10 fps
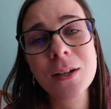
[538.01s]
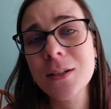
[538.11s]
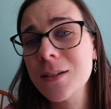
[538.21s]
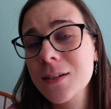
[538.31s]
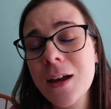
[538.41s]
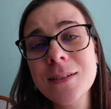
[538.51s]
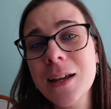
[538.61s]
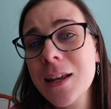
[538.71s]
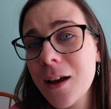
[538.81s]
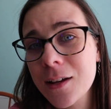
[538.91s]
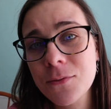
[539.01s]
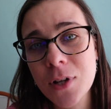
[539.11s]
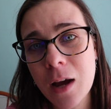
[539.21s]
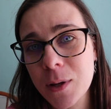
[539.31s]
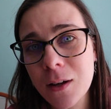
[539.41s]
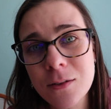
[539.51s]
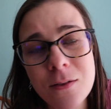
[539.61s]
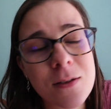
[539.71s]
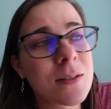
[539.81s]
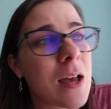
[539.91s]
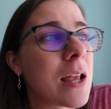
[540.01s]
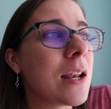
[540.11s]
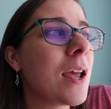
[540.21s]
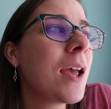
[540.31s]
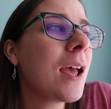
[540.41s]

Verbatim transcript: you can discuss any kind of topic under the sun.